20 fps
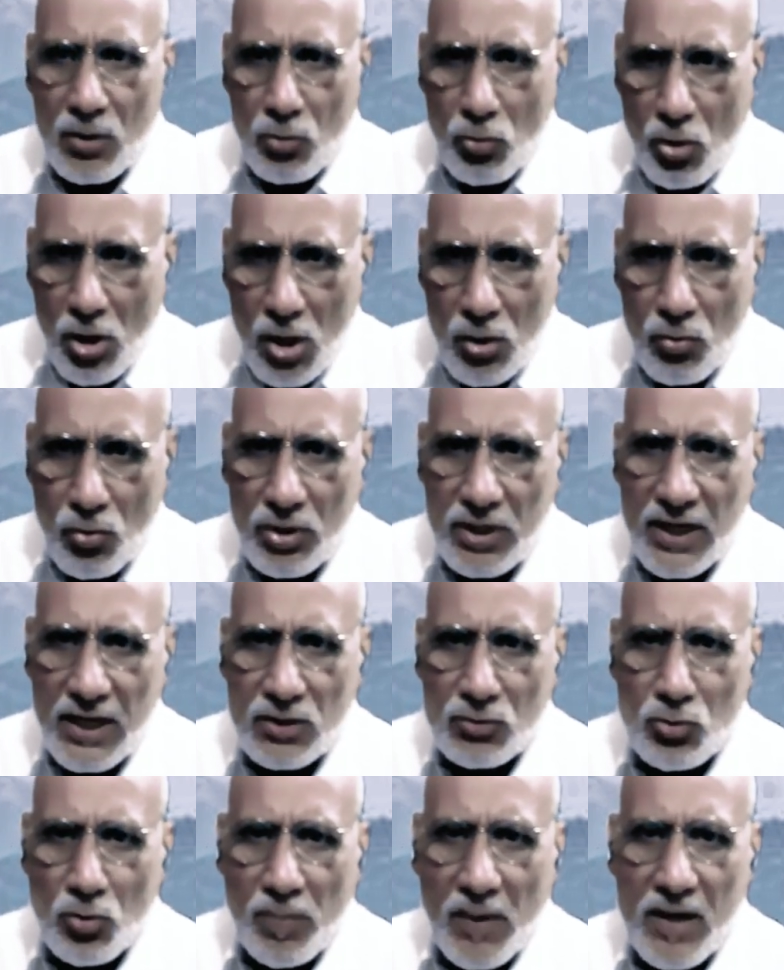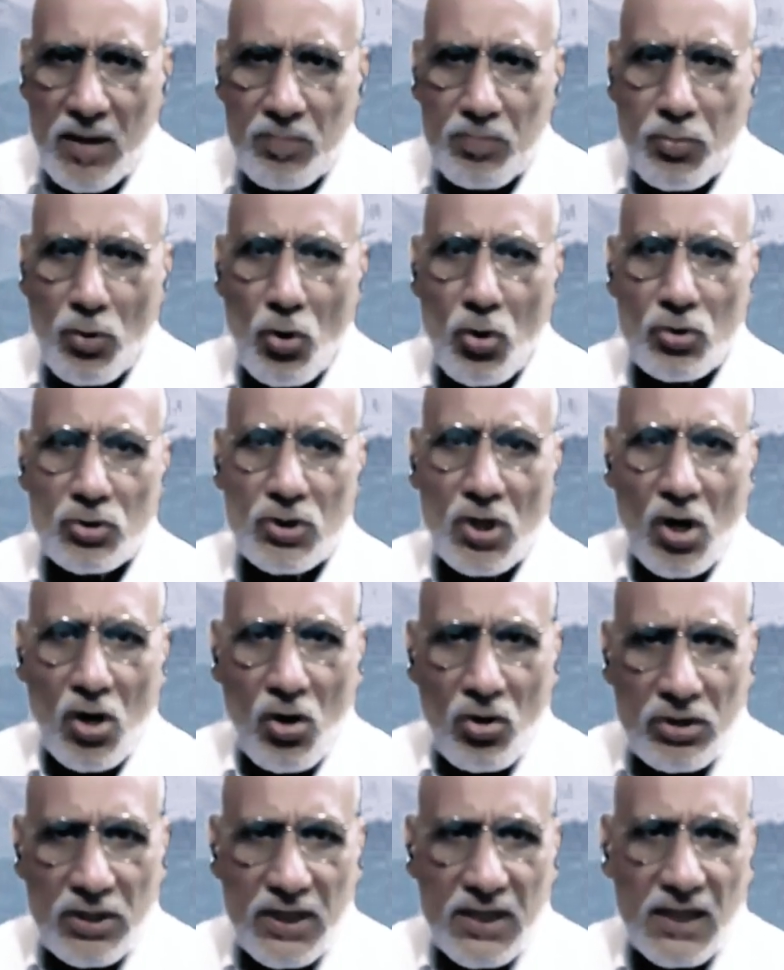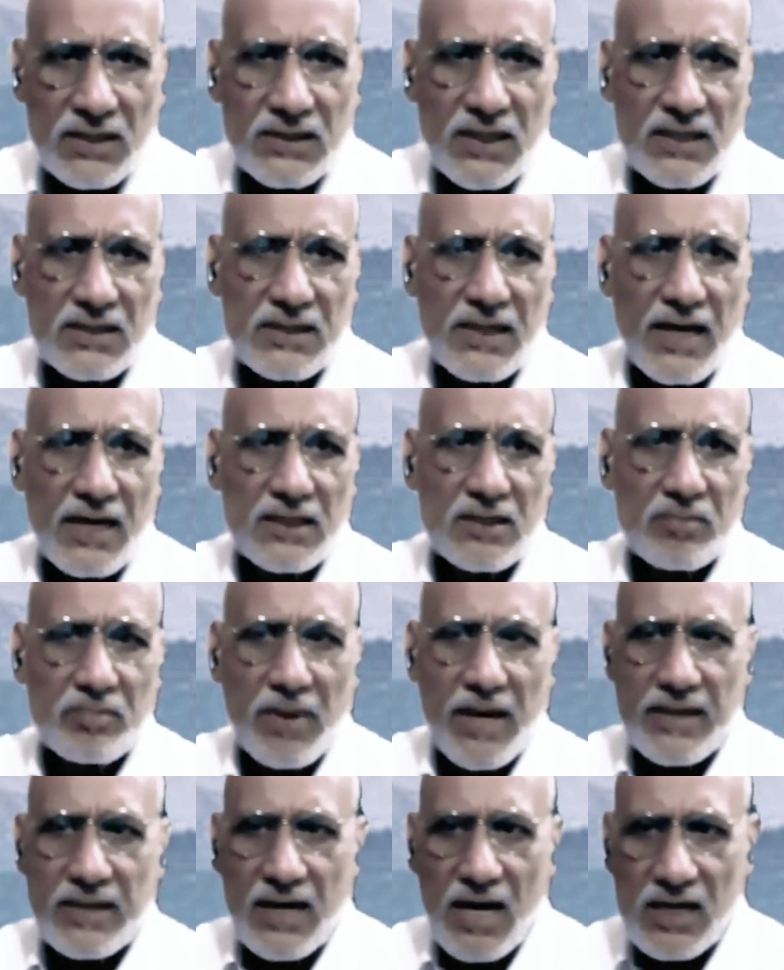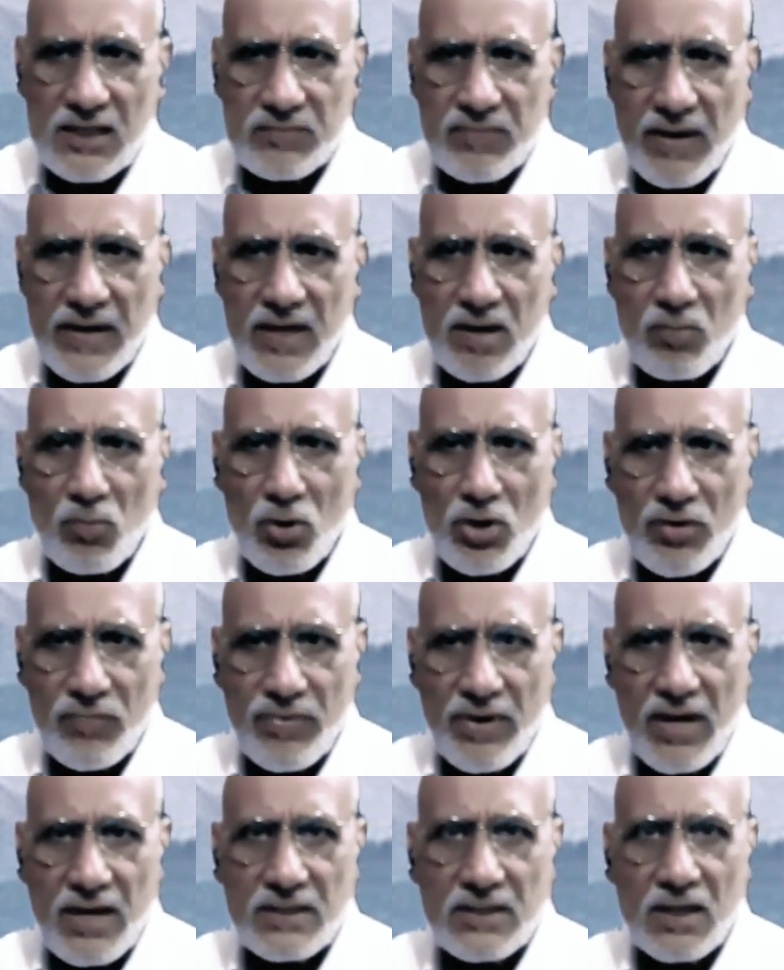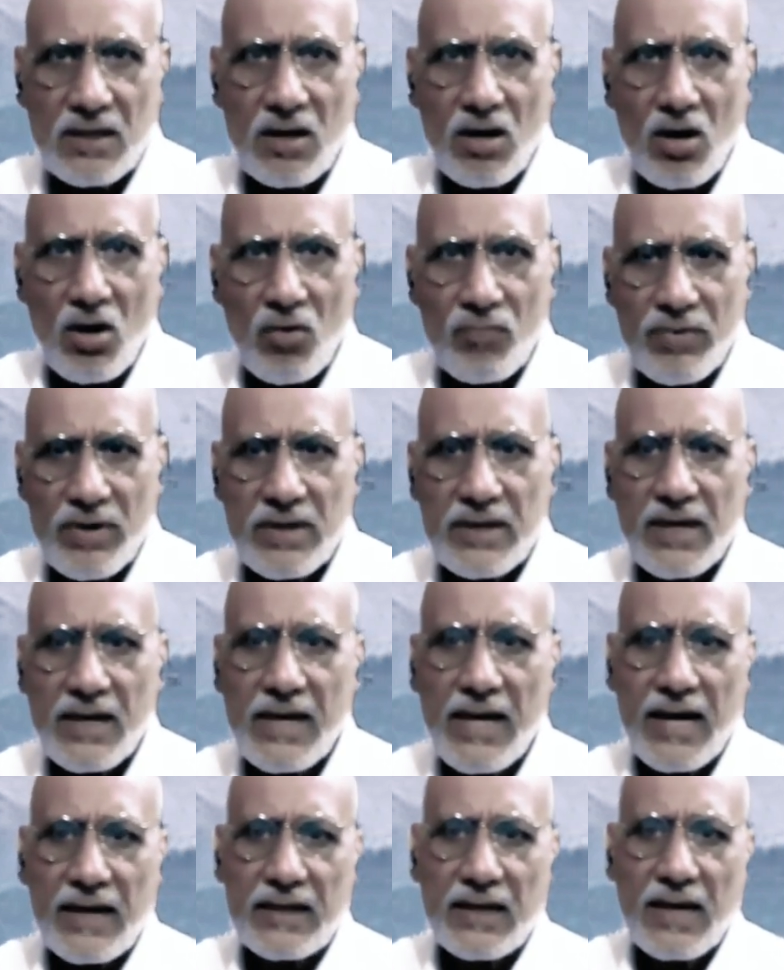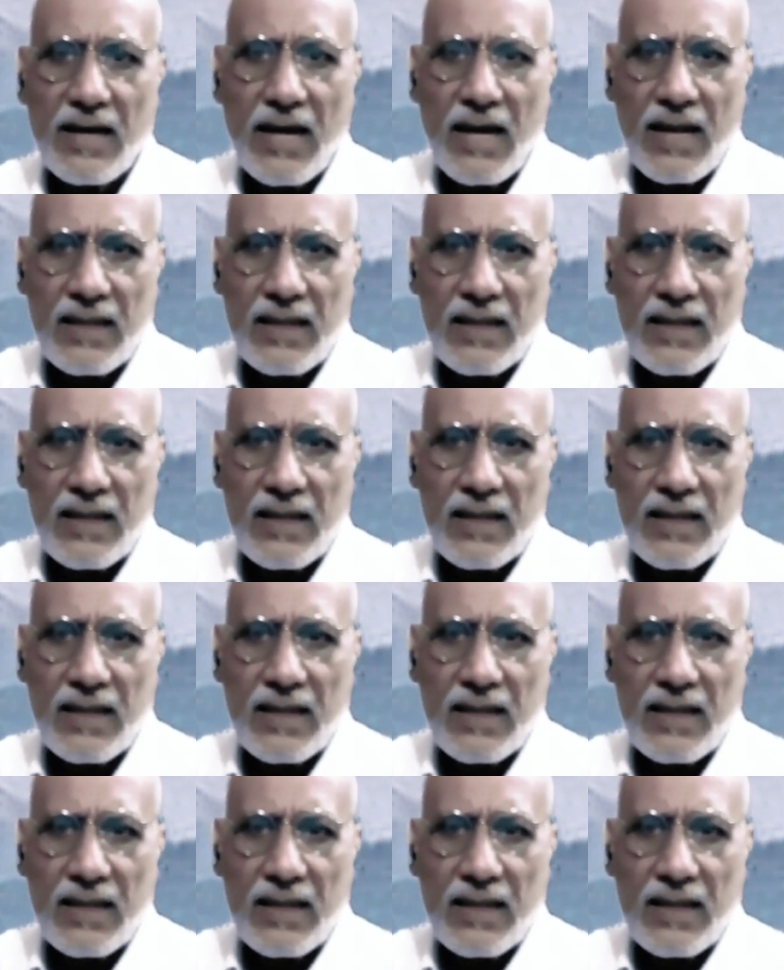The knowerhood is superimposed on the consciousness by transferring modification of intellect.